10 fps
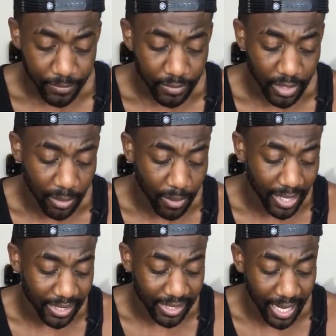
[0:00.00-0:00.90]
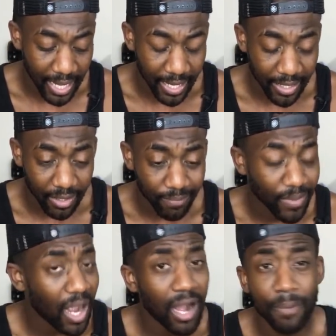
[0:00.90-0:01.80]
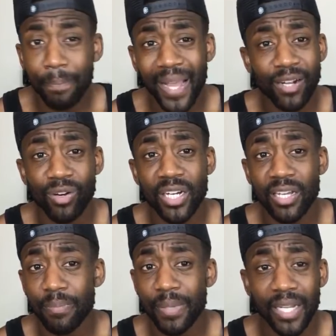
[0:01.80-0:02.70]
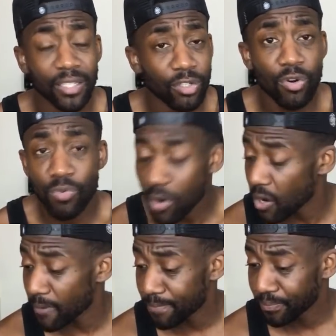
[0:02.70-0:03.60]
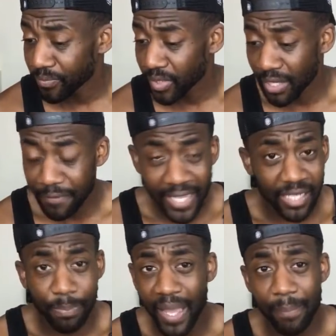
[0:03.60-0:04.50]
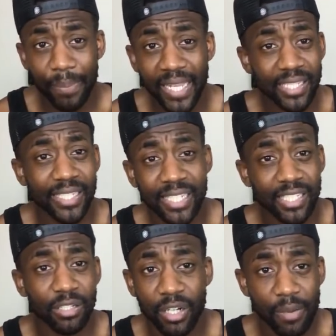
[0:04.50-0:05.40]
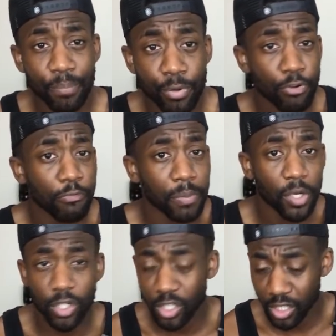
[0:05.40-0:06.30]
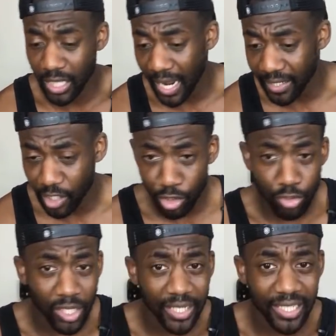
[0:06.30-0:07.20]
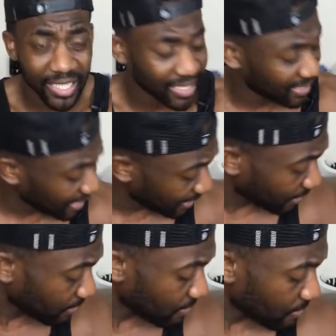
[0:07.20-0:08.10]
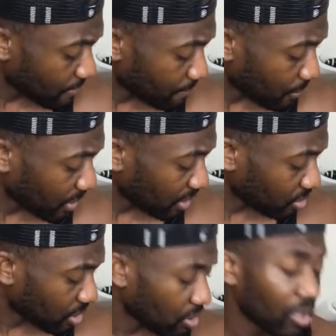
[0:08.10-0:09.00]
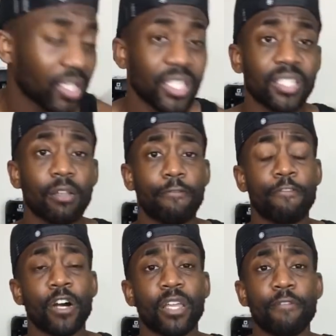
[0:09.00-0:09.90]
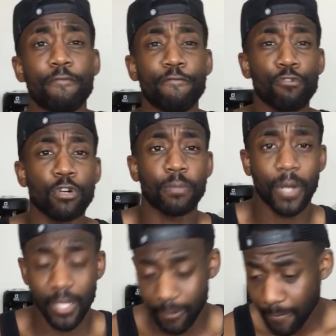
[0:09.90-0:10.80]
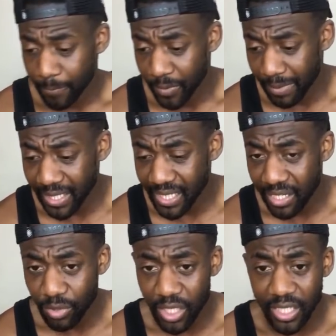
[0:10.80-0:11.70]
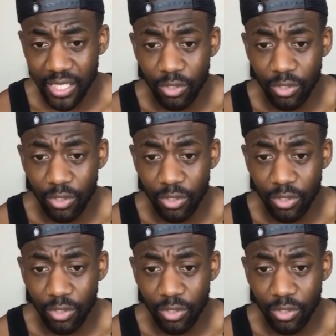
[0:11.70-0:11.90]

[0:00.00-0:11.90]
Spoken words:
they were exciting, I'd back Ollie. I'd be like, you know what? If he gets better players, this is going to improve because like the nucleus is there. But when I look at Ollie, he's a fucking fraud, lad. Man said he was going to sell